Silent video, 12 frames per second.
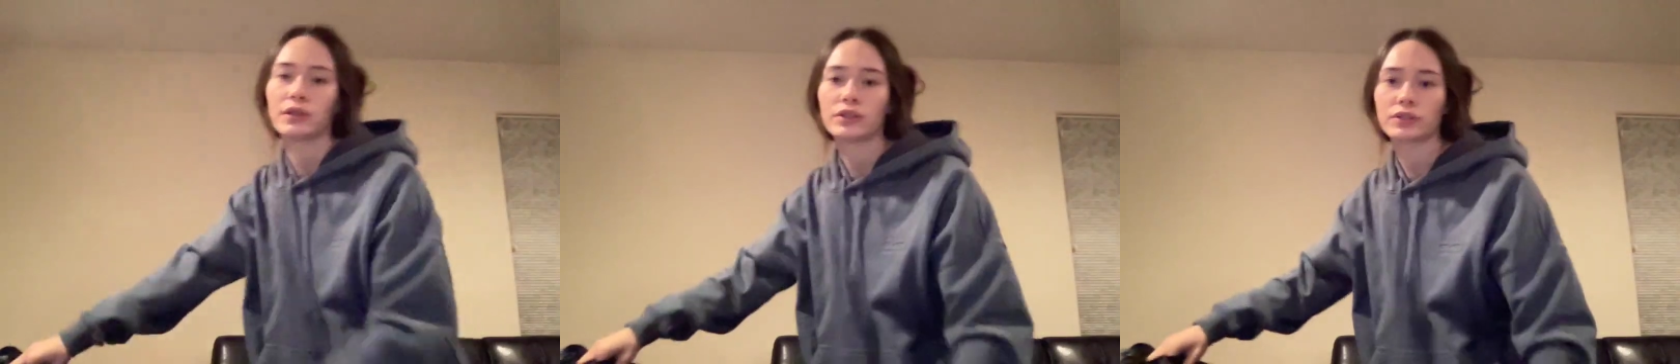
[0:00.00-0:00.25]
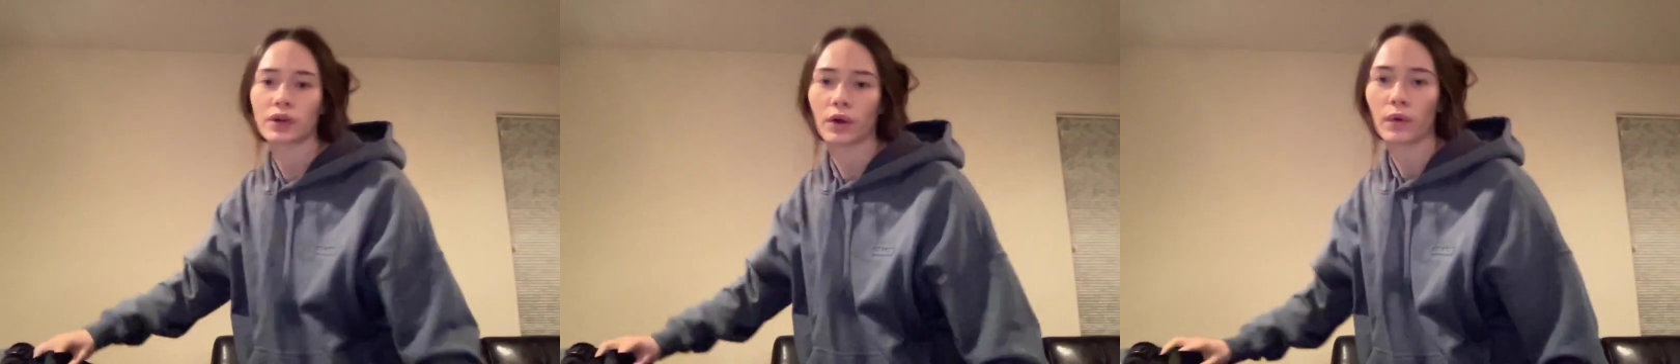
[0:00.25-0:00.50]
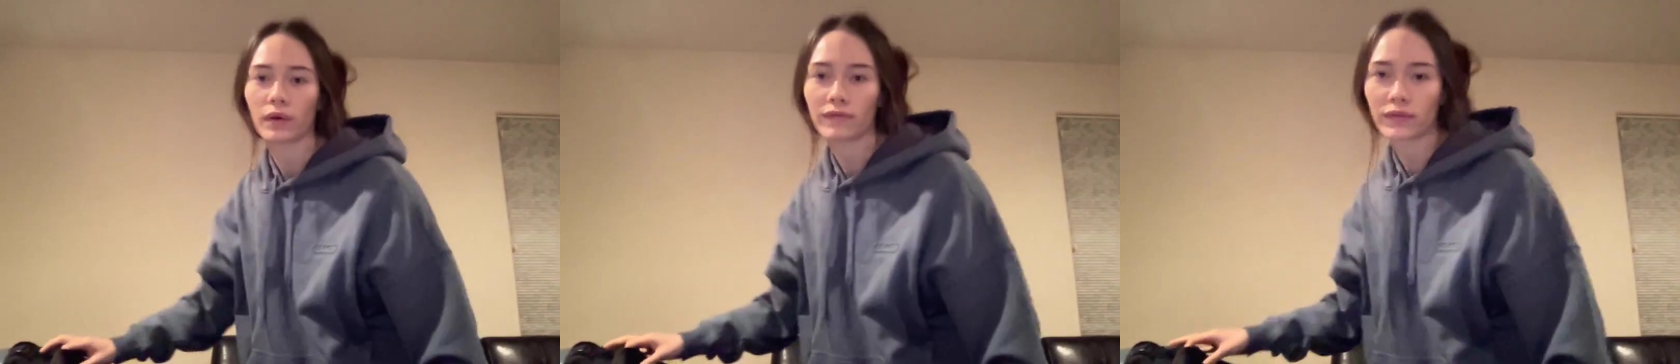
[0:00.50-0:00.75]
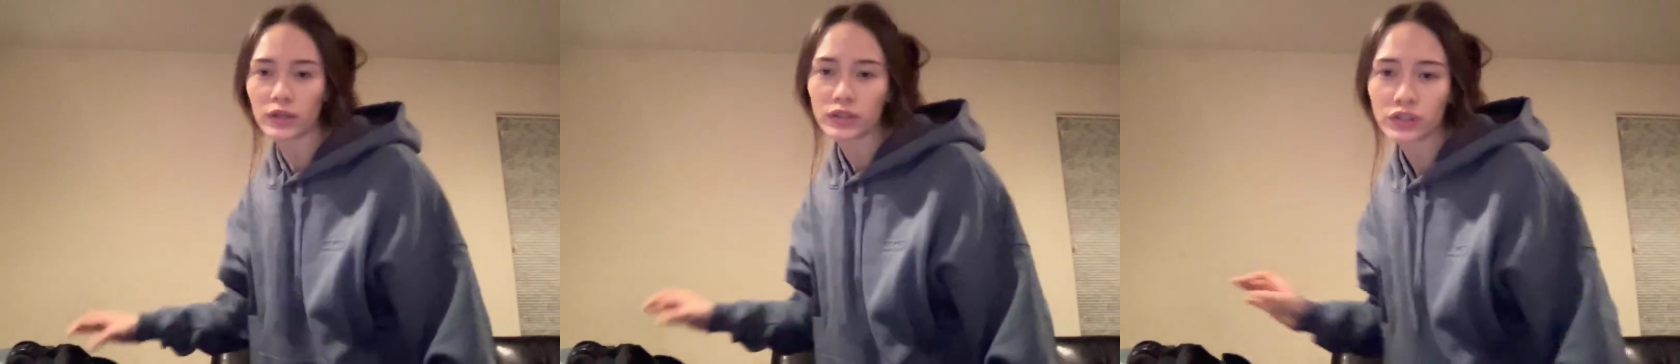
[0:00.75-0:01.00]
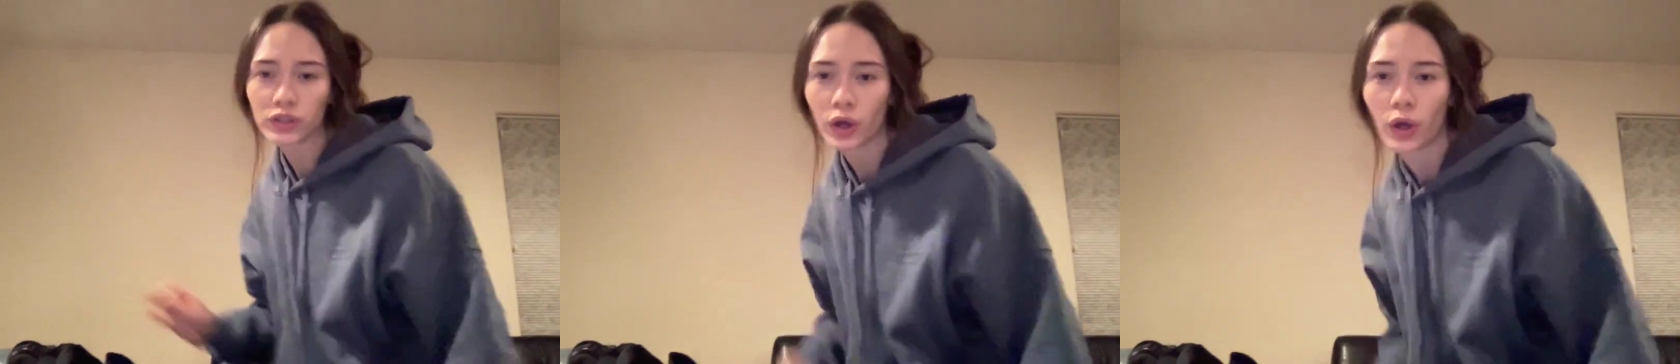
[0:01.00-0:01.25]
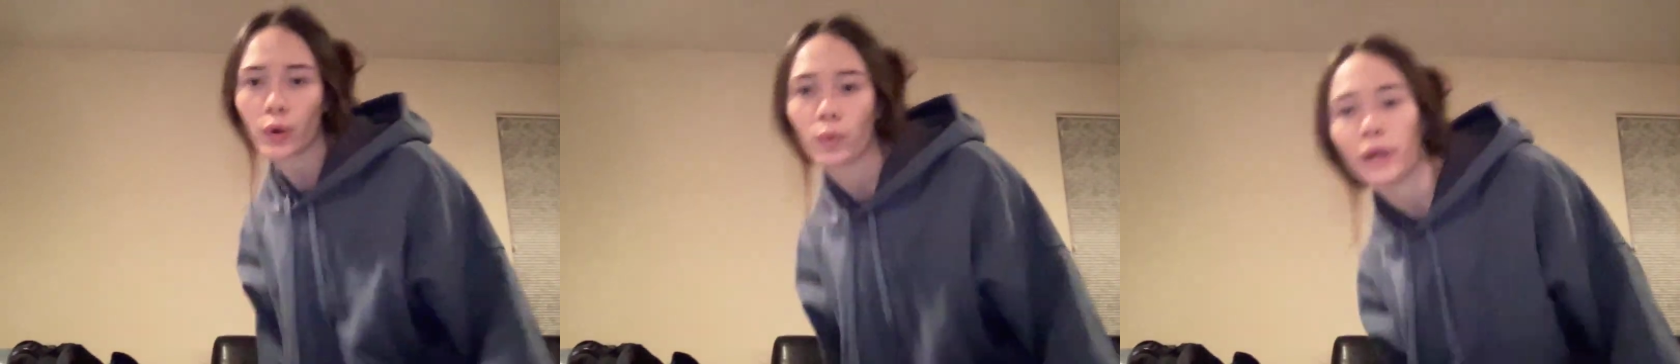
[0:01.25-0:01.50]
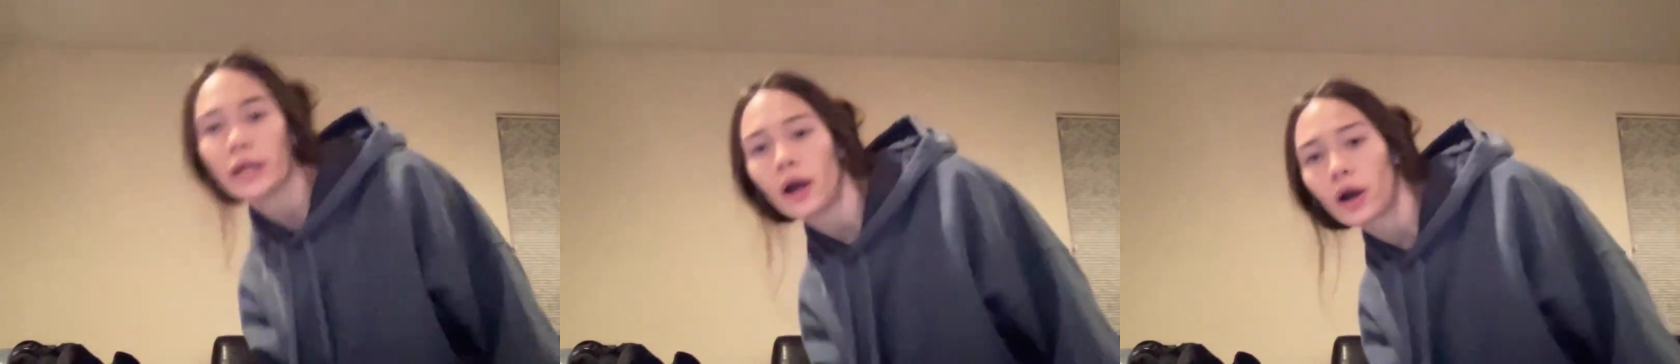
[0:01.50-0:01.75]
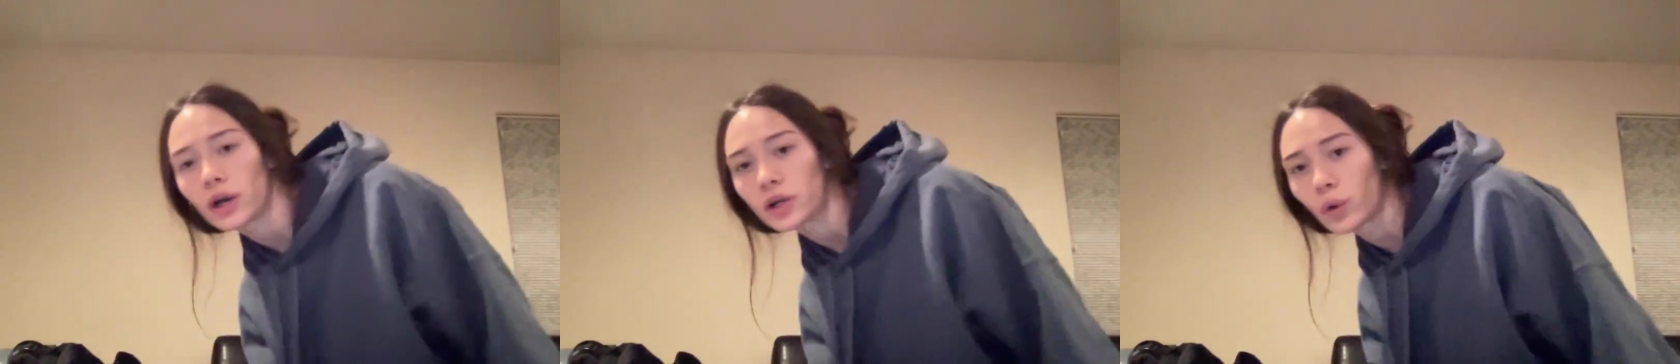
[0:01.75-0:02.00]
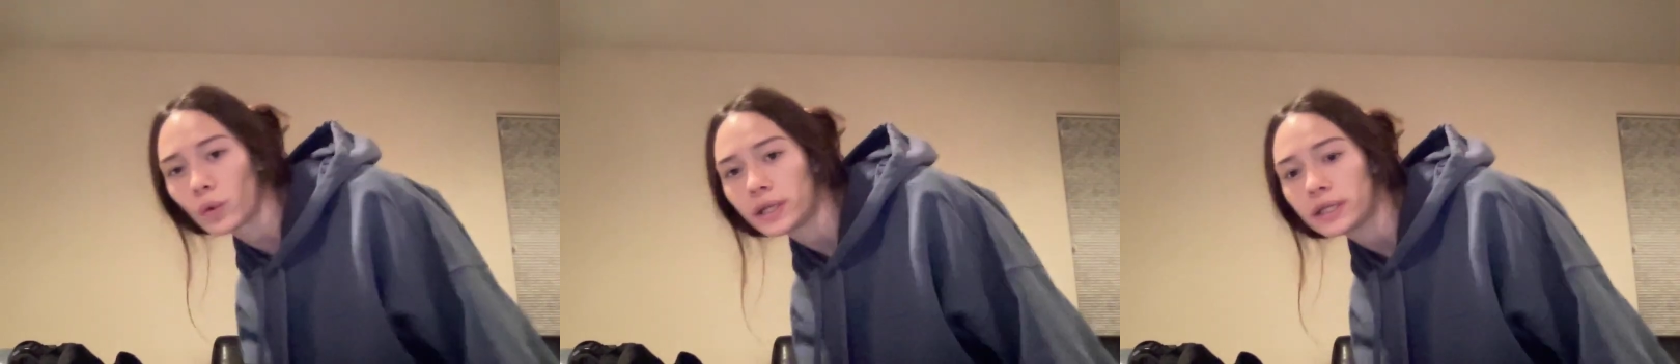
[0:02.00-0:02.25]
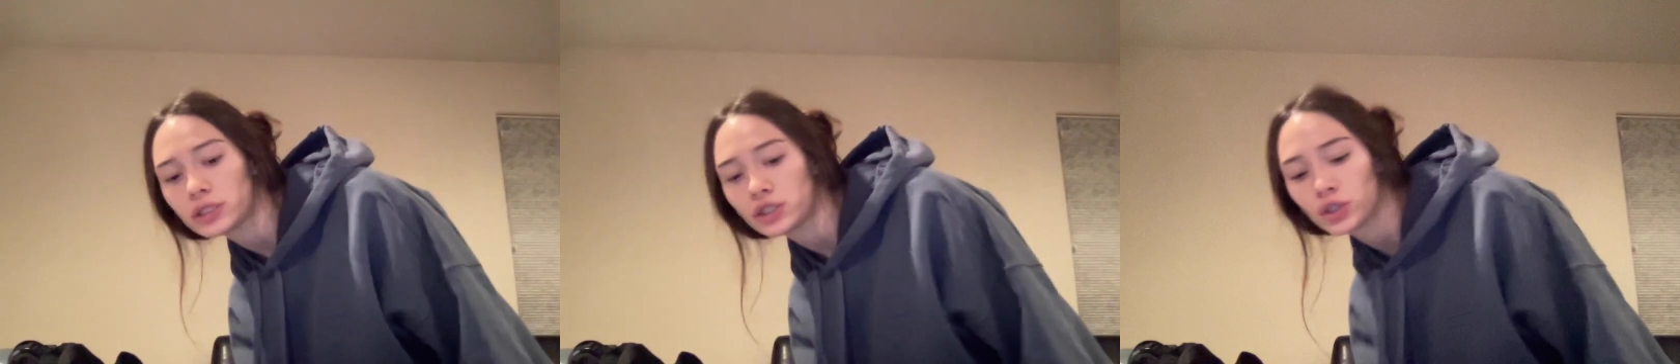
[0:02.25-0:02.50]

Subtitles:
So first, we are going